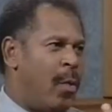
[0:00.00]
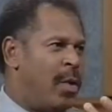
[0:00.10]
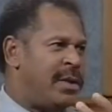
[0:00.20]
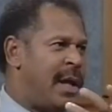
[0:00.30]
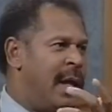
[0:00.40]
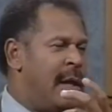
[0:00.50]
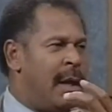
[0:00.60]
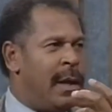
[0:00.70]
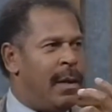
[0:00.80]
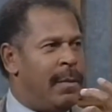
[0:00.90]
What,
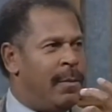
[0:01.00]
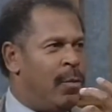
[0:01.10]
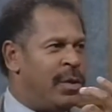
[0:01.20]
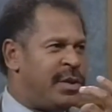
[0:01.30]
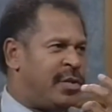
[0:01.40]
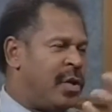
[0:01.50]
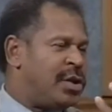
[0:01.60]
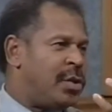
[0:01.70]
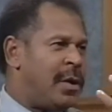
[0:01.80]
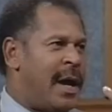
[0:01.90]
um, what's its
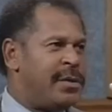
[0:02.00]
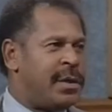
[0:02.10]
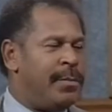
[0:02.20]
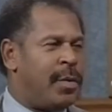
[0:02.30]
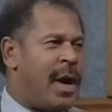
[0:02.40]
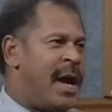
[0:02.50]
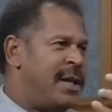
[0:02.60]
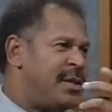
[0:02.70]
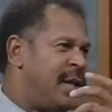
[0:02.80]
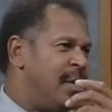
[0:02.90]
structure? How's it comprised?